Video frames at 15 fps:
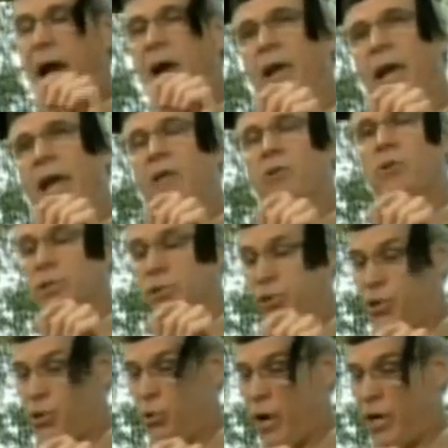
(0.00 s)
how to handle the
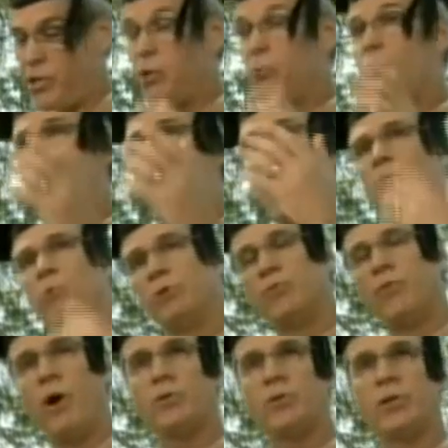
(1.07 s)
situation when I was
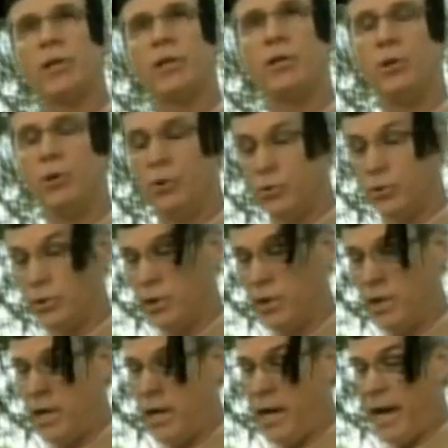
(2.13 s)
falsely accused,
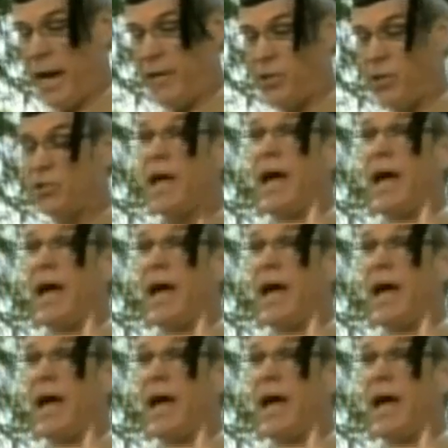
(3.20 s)
and just